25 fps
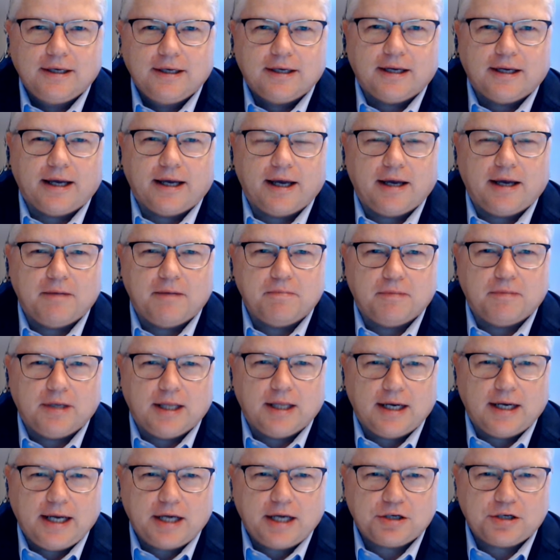Um,
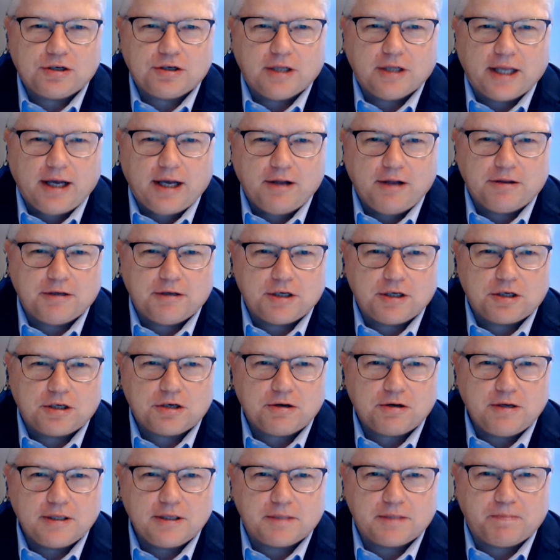the National Health
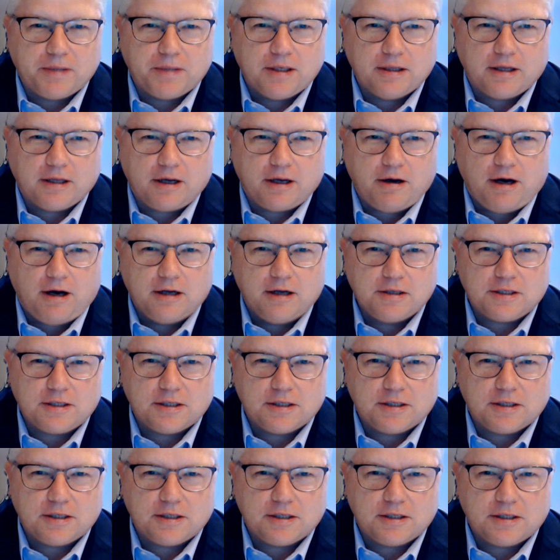Insurance Bill, though,
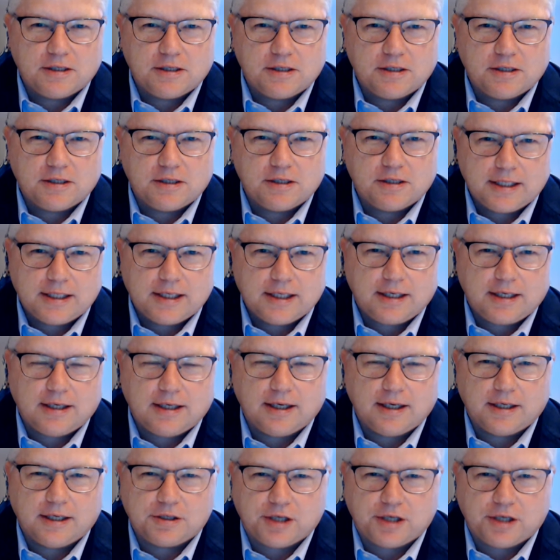answers only a political
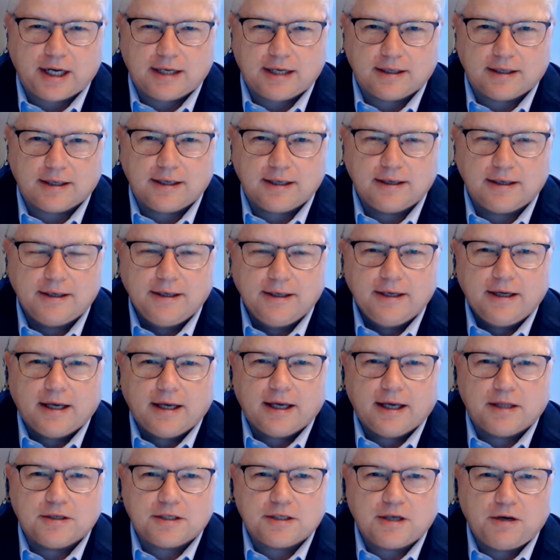agenda.
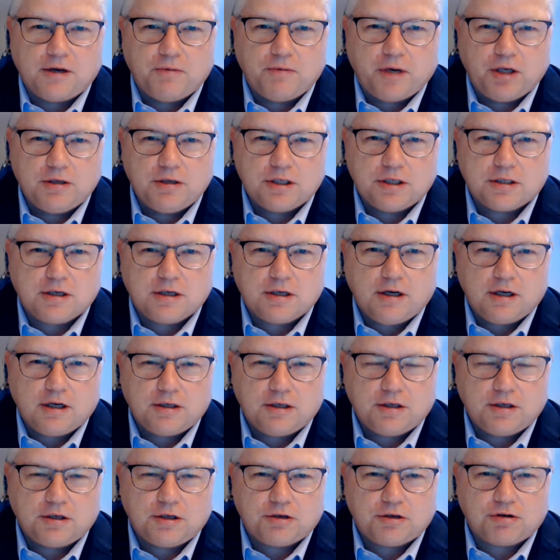And so when you start
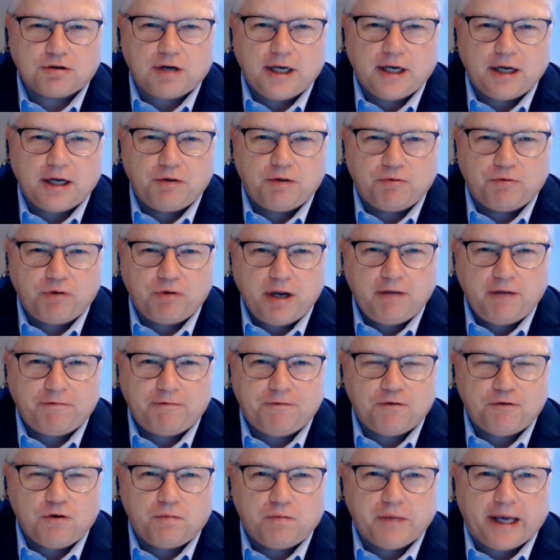to try and
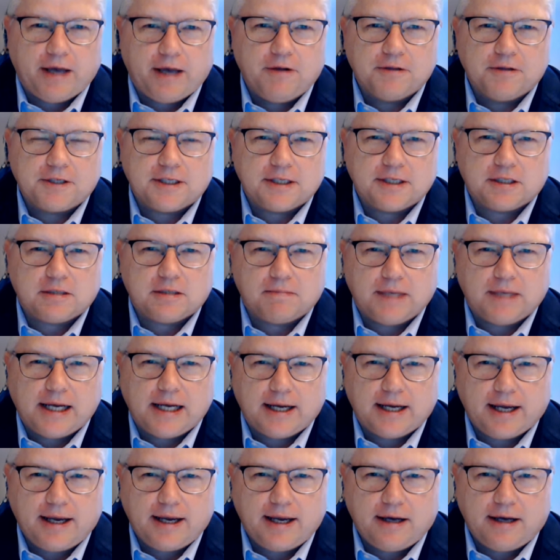reform a health system
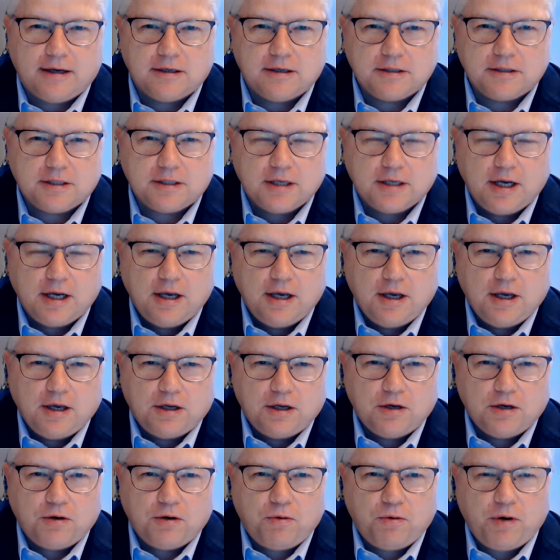like ours,
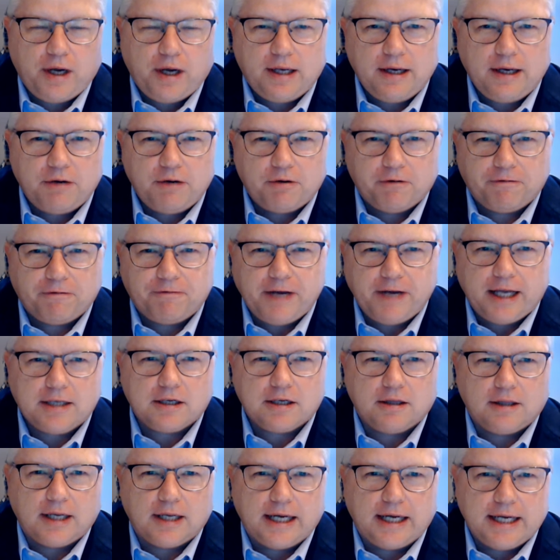you quickly
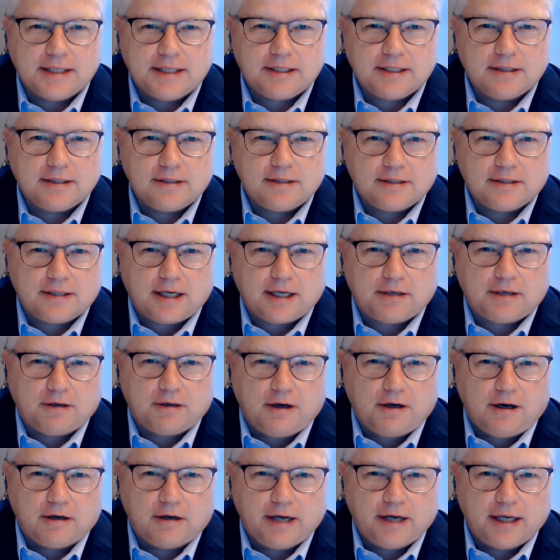reflect on the lessons that
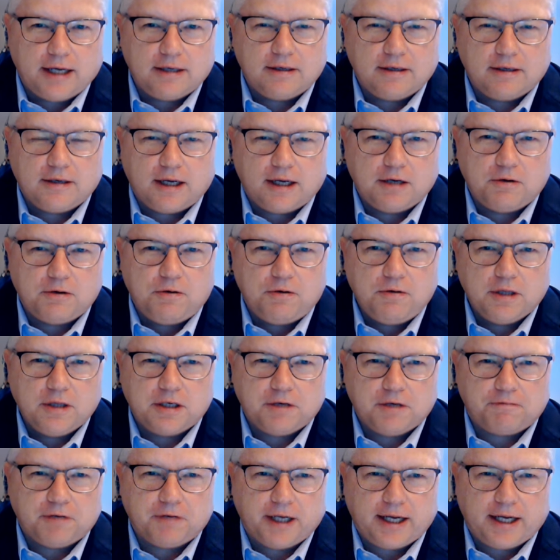are in, in all the
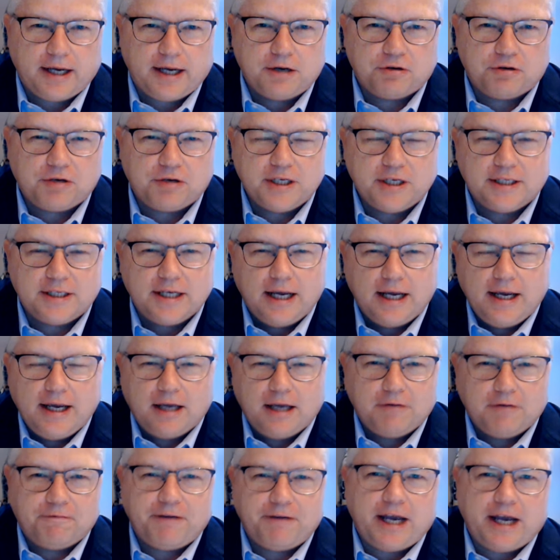different countries.
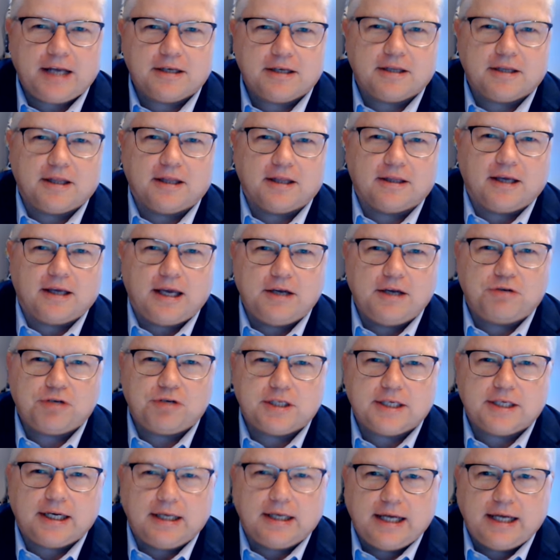In fact, the
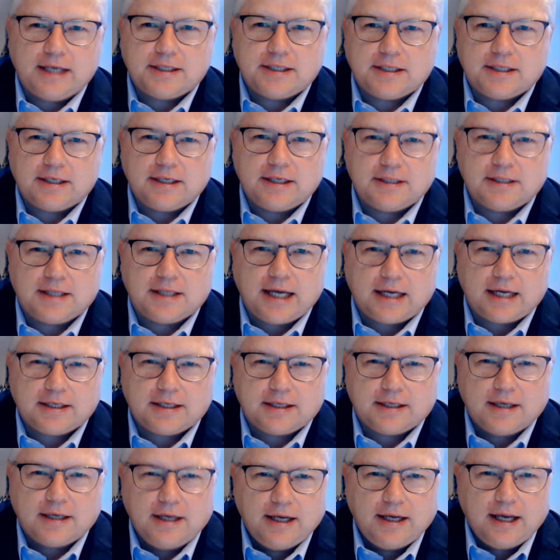interesting lesson is
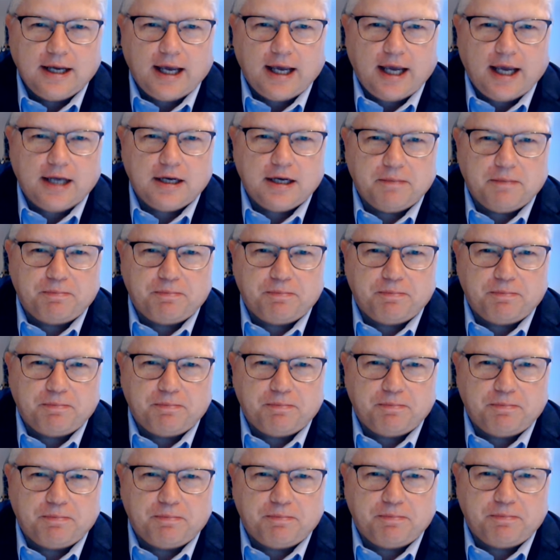that in a
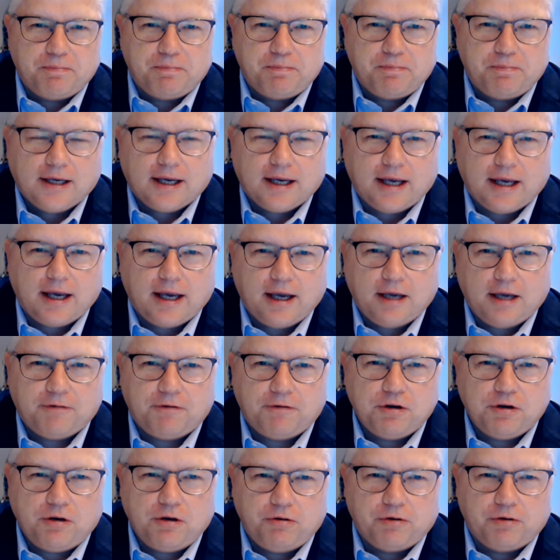BRICS, uh, if
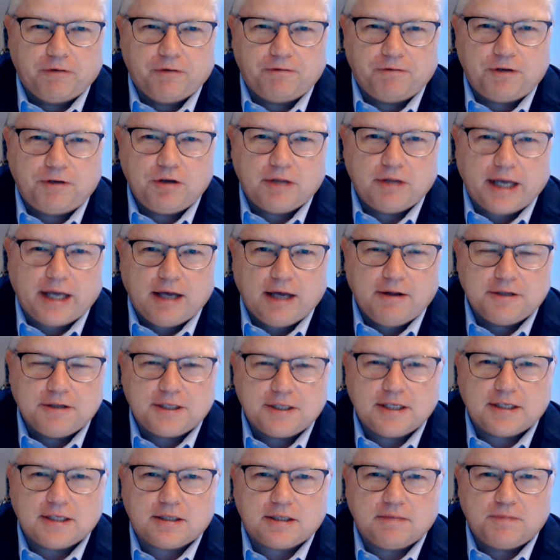you review the health
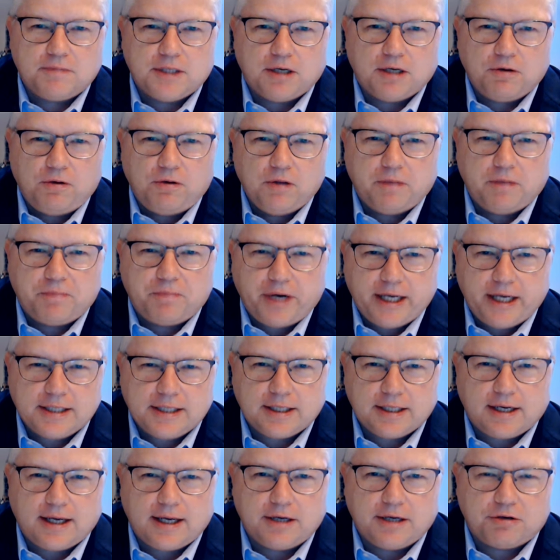systems in all the BRICS
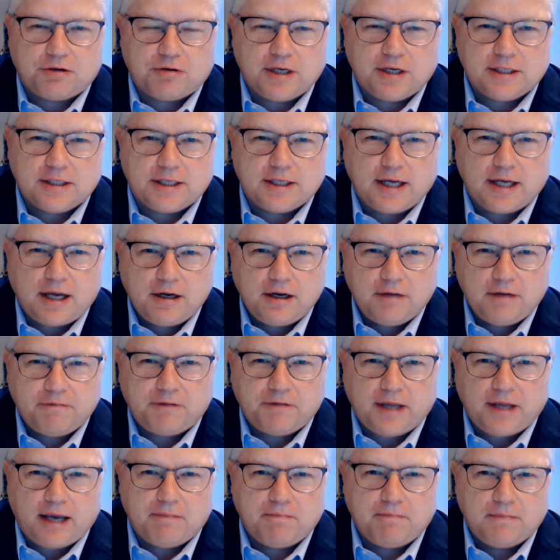countries, none of
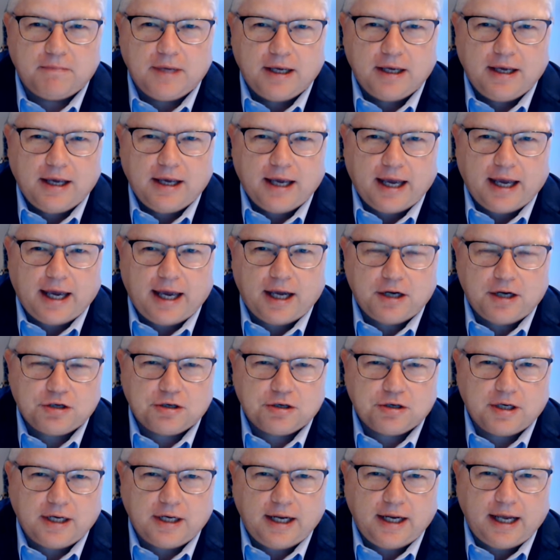them
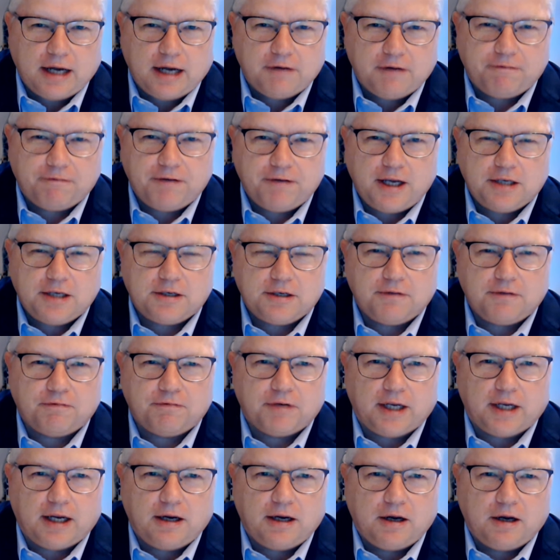actually and
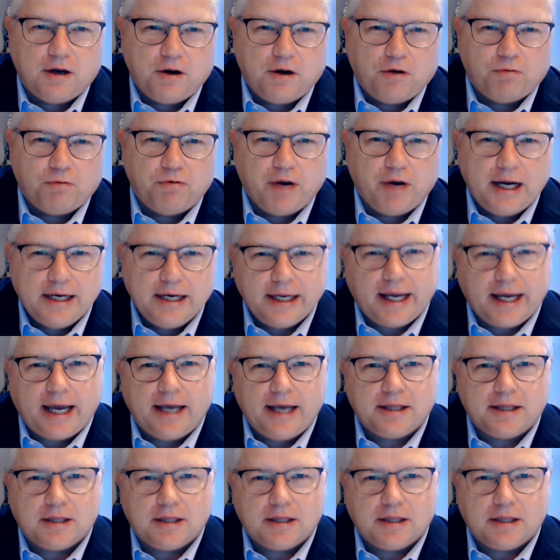effectively
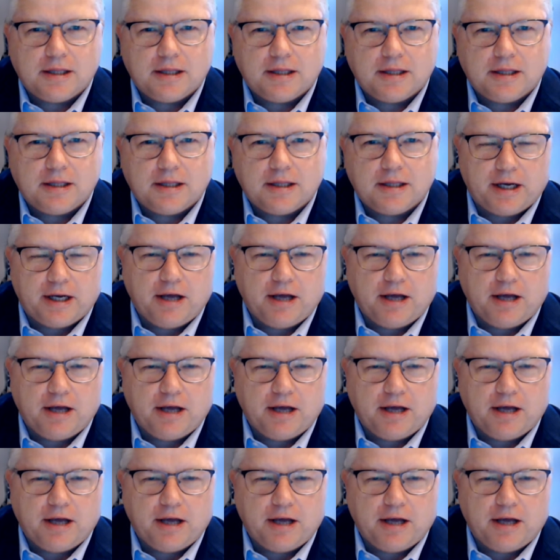relegate the private